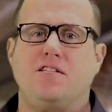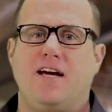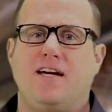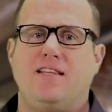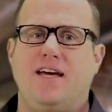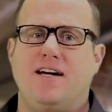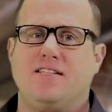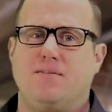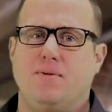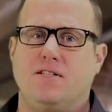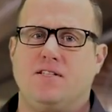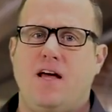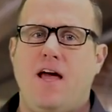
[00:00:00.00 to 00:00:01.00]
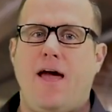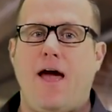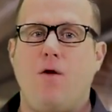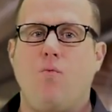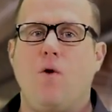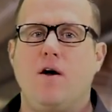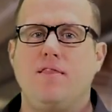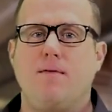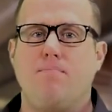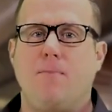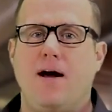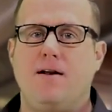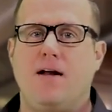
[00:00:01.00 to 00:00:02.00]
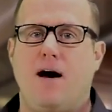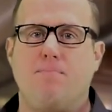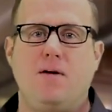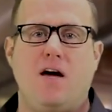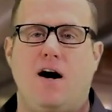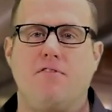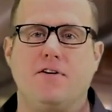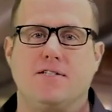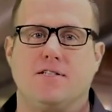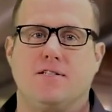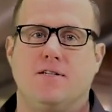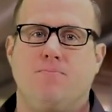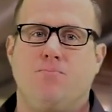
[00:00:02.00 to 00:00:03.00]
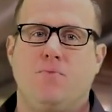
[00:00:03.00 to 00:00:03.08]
stake in the estimates, and one that might not be obvious.